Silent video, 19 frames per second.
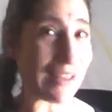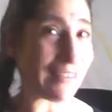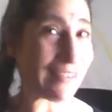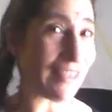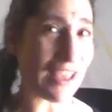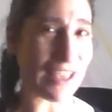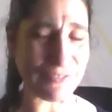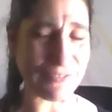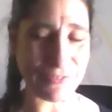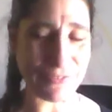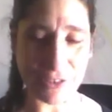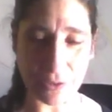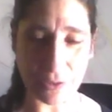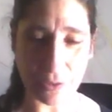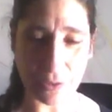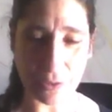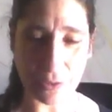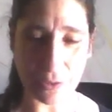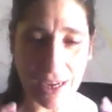is needed
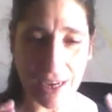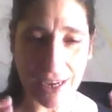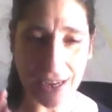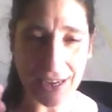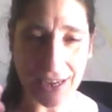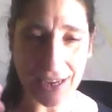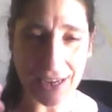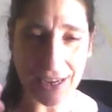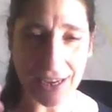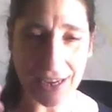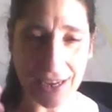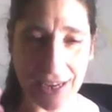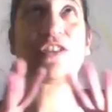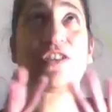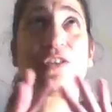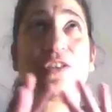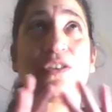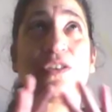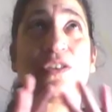of me, and God
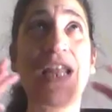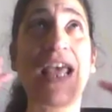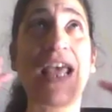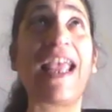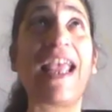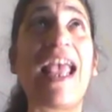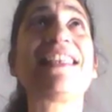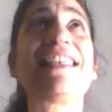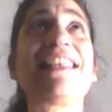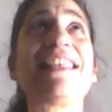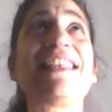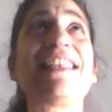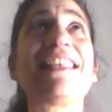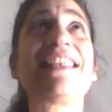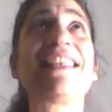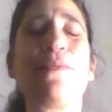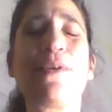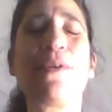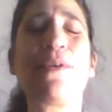says, well, share all of
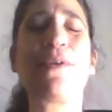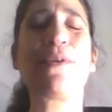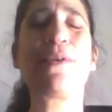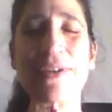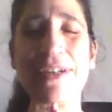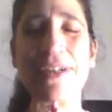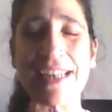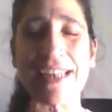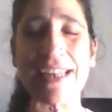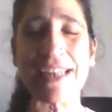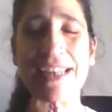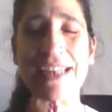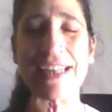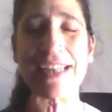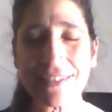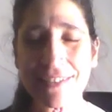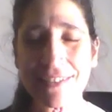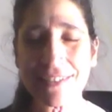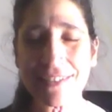yourself, Gina,
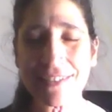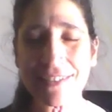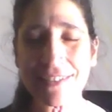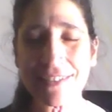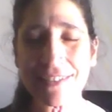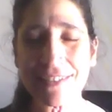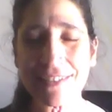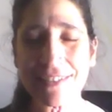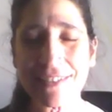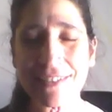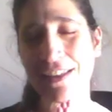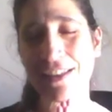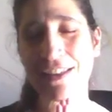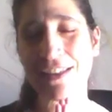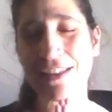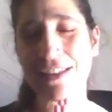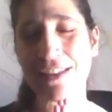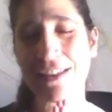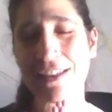you know, all
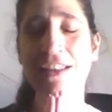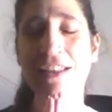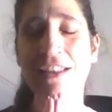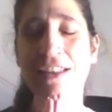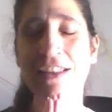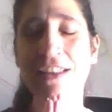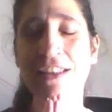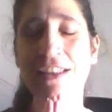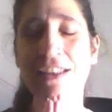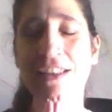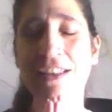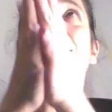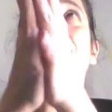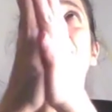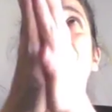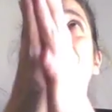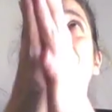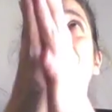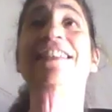that you are.
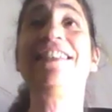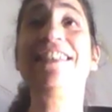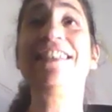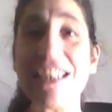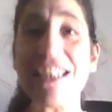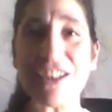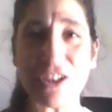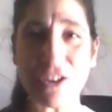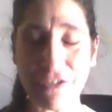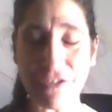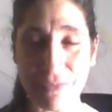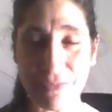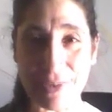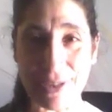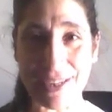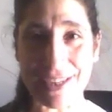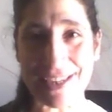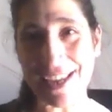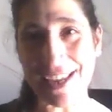
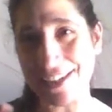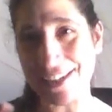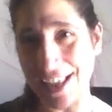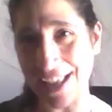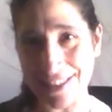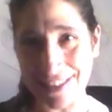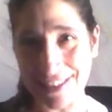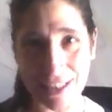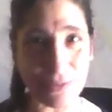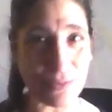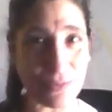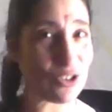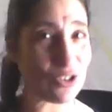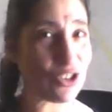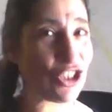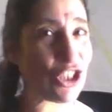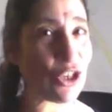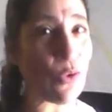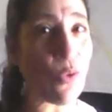So
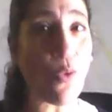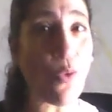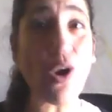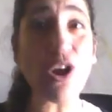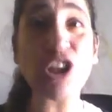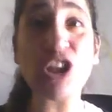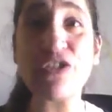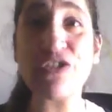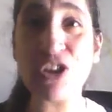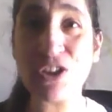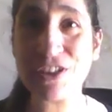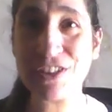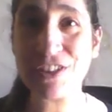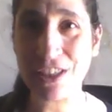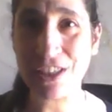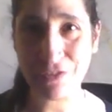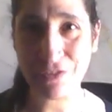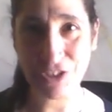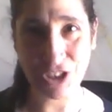there
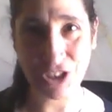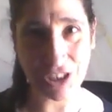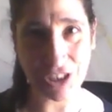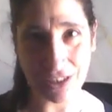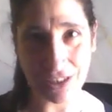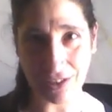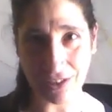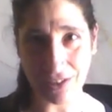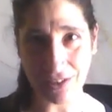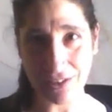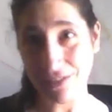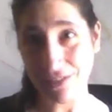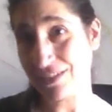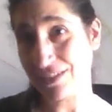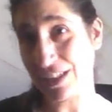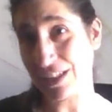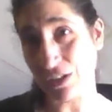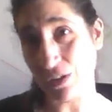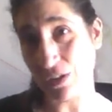you go. So that's
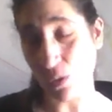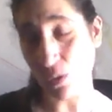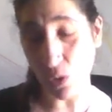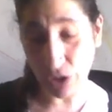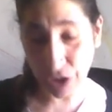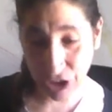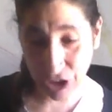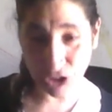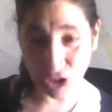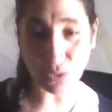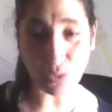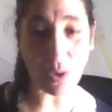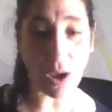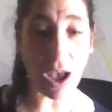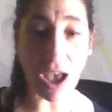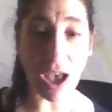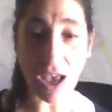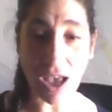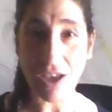what I am. I am
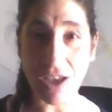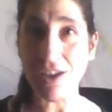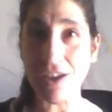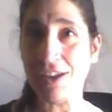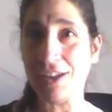healing.